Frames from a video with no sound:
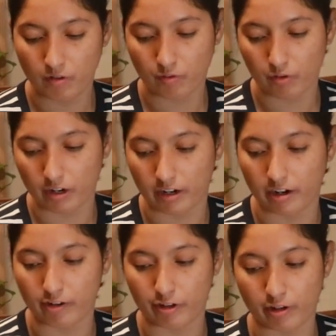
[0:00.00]
for
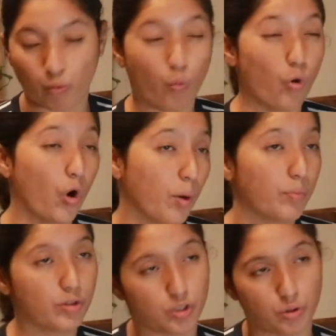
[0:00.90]
a rather
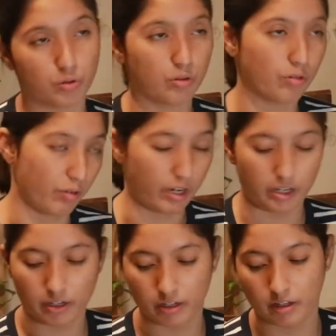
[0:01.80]
warm tone
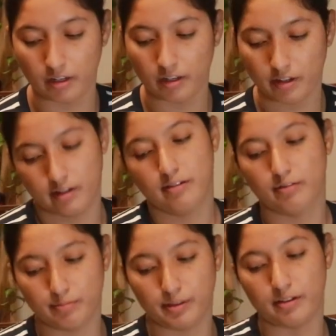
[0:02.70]
gray,
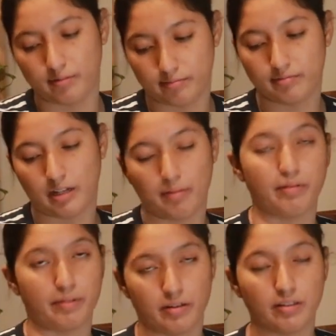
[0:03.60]
but I'm
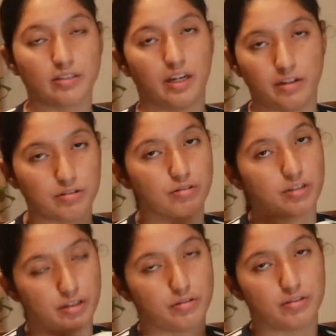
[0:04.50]
gonna be honest, I
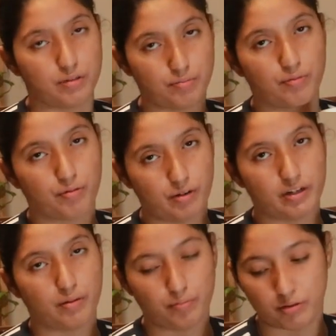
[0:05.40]
usually use the
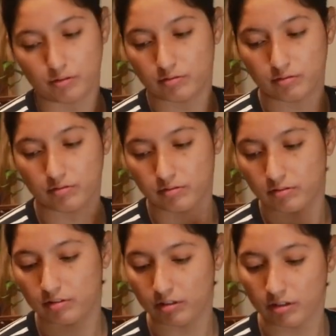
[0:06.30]
green and blue
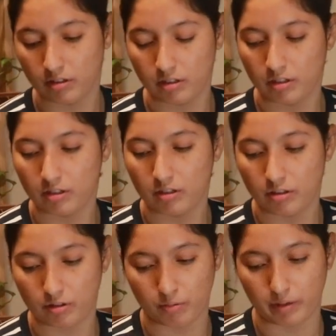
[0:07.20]

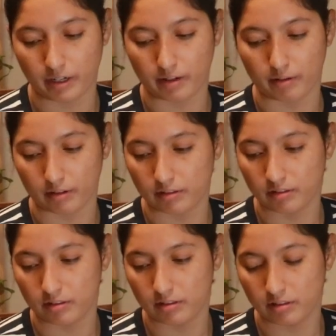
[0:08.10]
to make
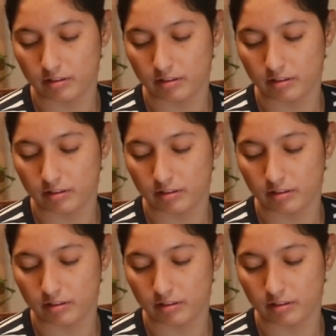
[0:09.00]
a